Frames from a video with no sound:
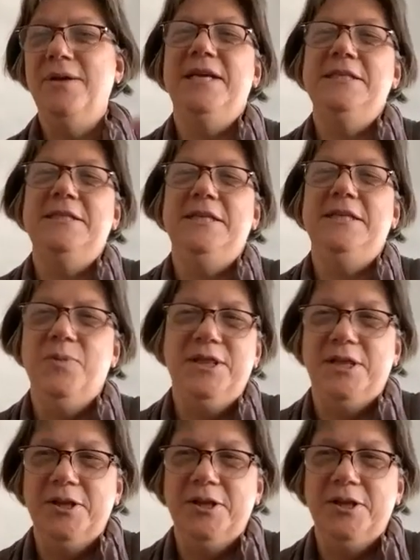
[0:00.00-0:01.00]
mixed in
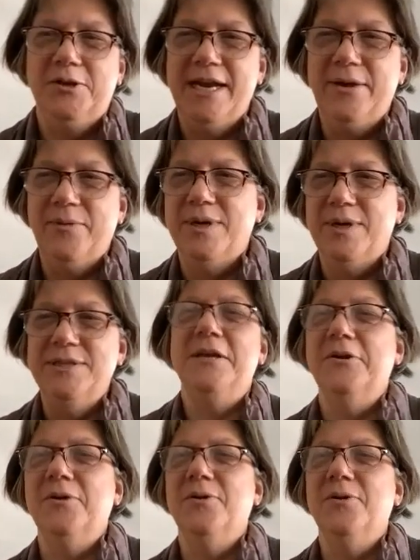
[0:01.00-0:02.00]
with the little tiny ones
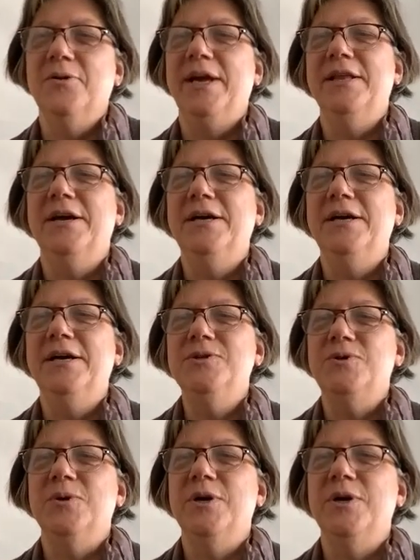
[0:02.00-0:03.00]
that are growing in the
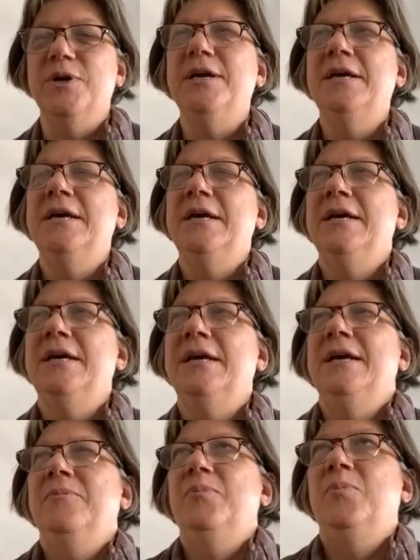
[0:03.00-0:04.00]
understory.
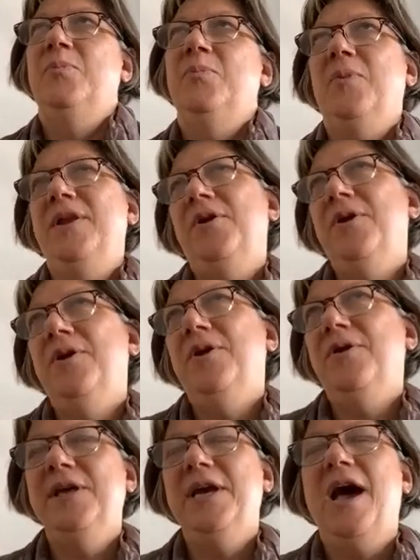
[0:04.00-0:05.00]
But when you
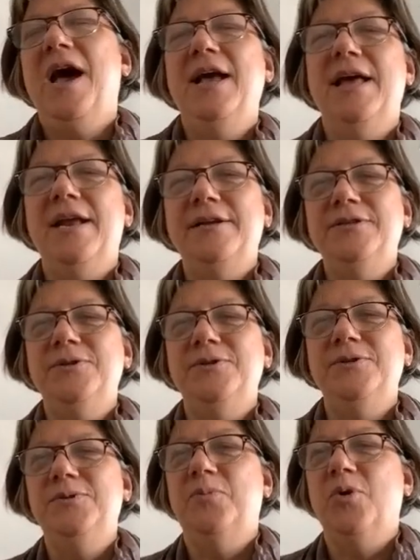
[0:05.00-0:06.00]
go to really high
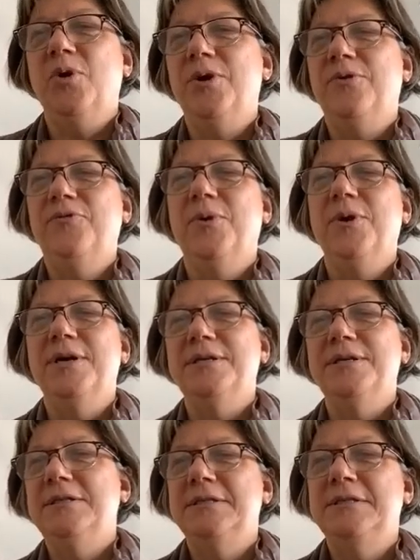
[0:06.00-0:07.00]
latitude boreal
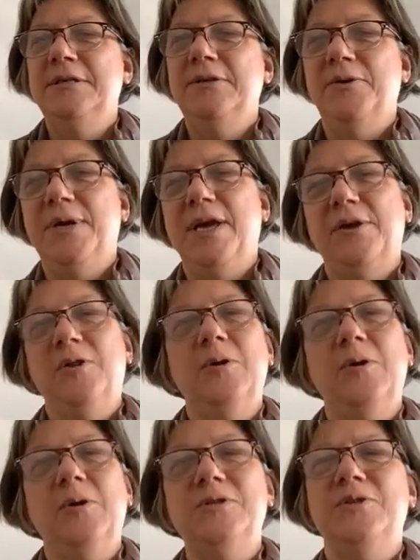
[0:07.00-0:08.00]
forests, you know, you get
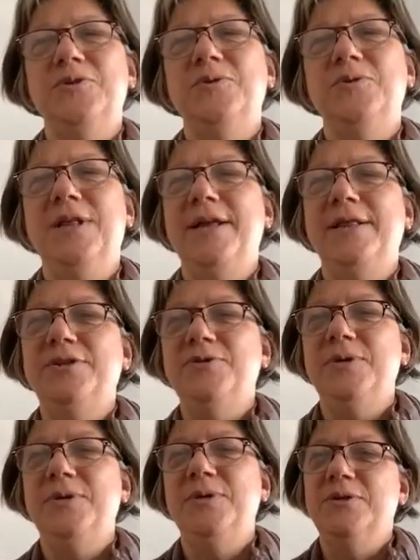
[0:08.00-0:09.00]
close to the tree line, the
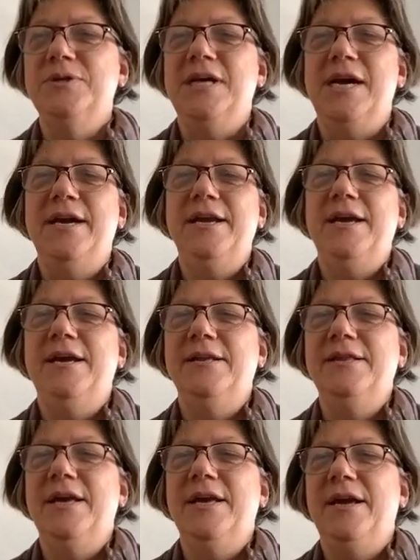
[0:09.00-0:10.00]
trees are tiny and